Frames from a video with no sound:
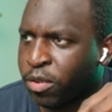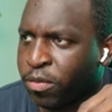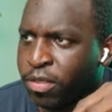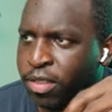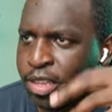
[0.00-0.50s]

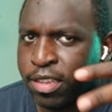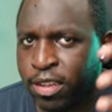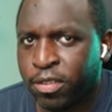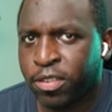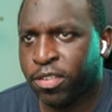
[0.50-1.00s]
sort of
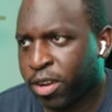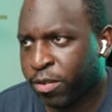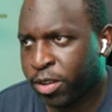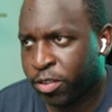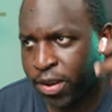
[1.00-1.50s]
detailed
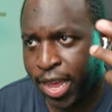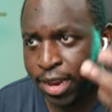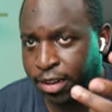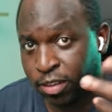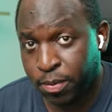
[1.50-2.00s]
discovery. So an
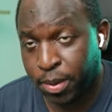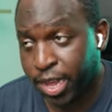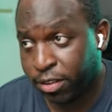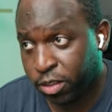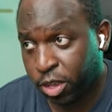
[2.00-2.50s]
analyst has
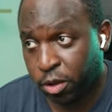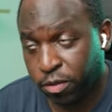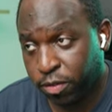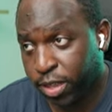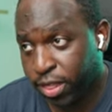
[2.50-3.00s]
been asked to go
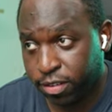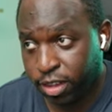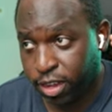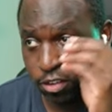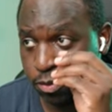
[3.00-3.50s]
and find
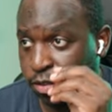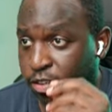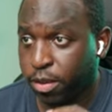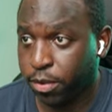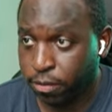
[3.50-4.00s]
this customer
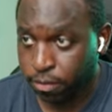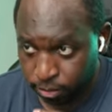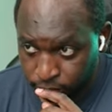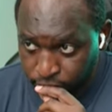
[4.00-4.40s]
segment